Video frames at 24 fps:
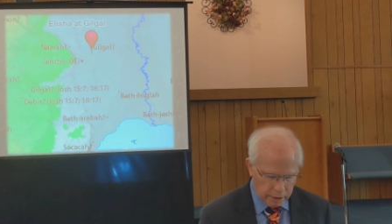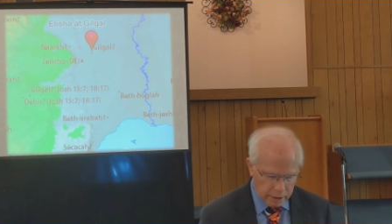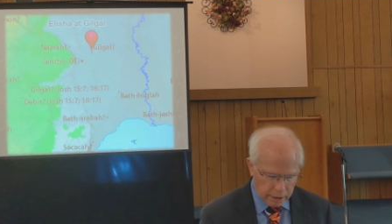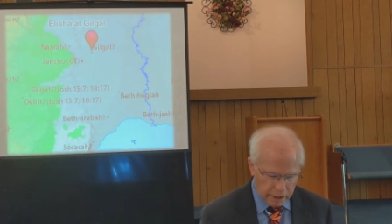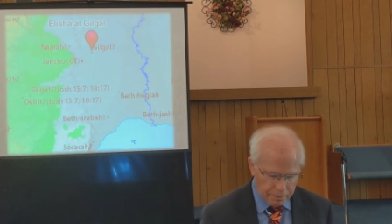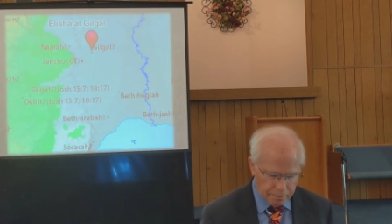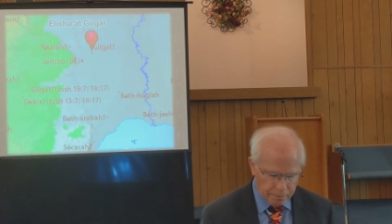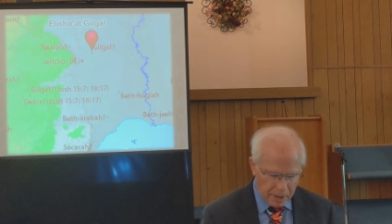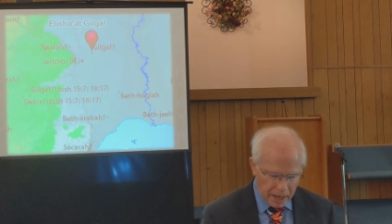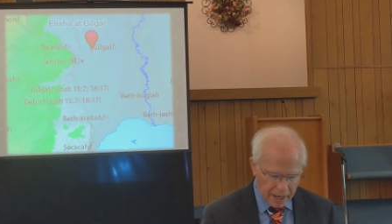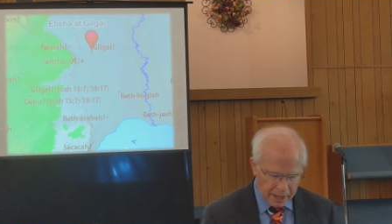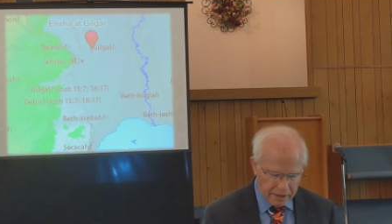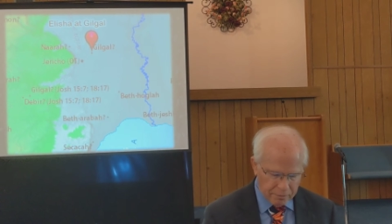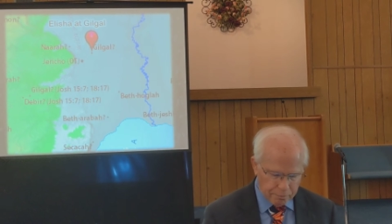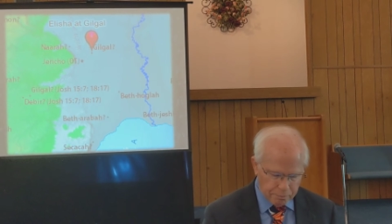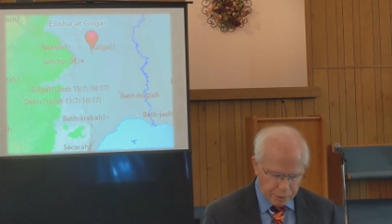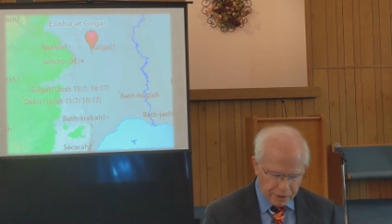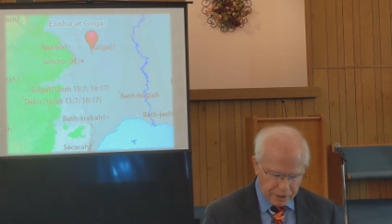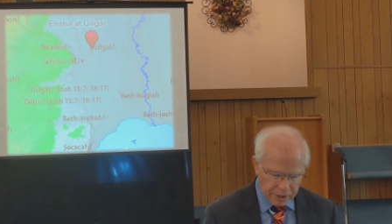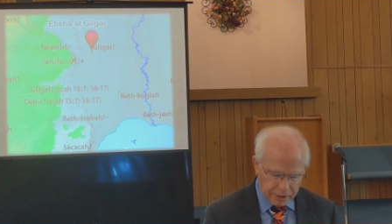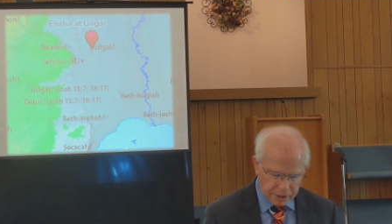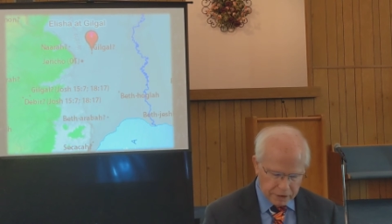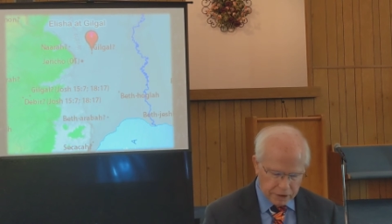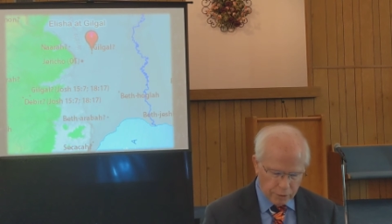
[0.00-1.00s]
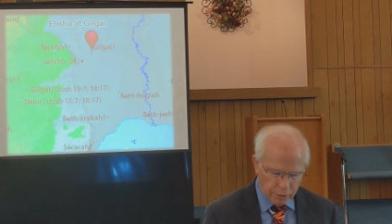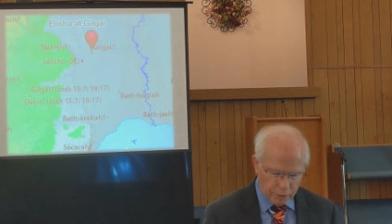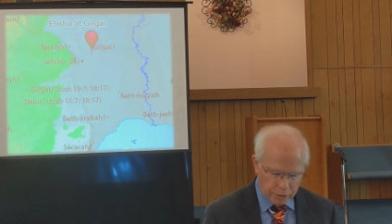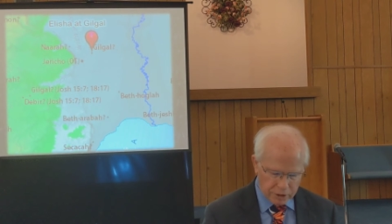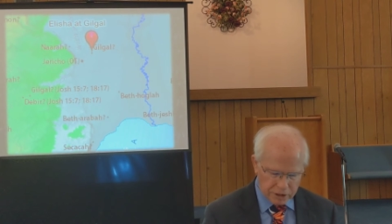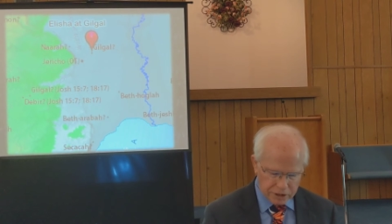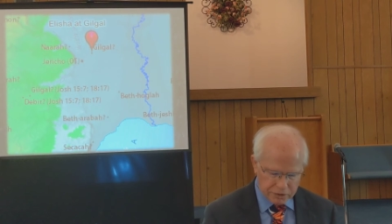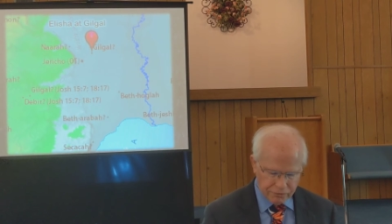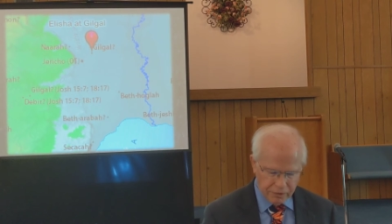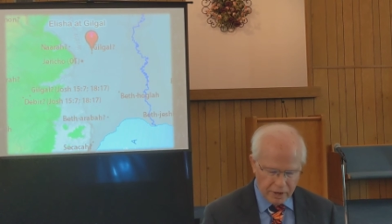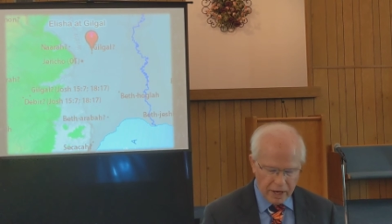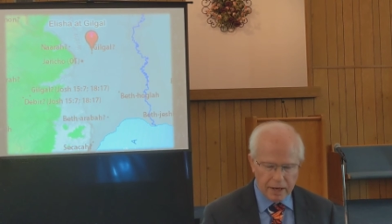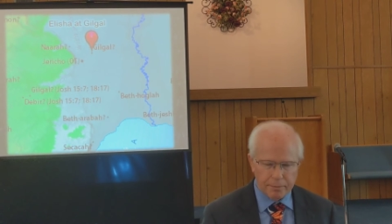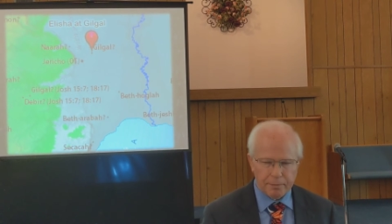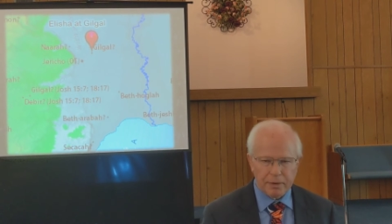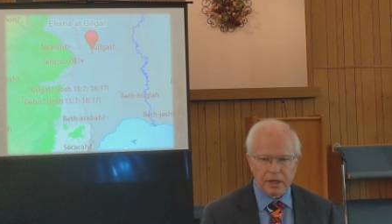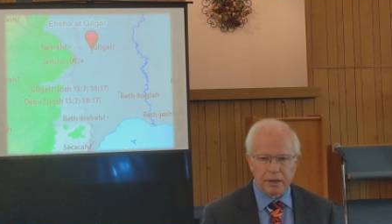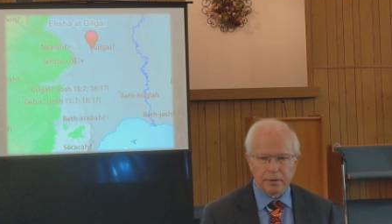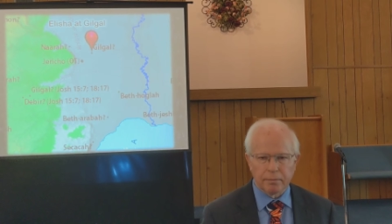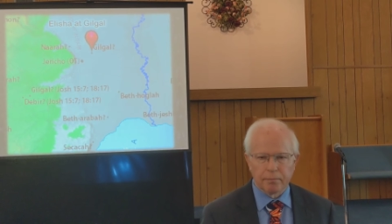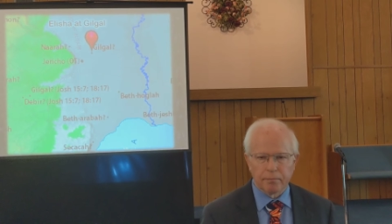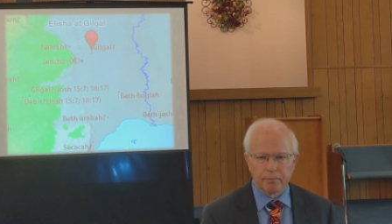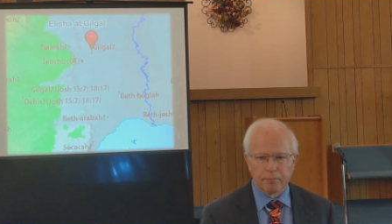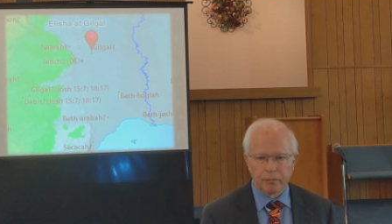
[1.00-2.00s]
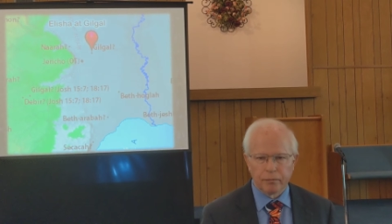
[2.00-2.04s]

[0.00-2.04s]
it might have been during this famine.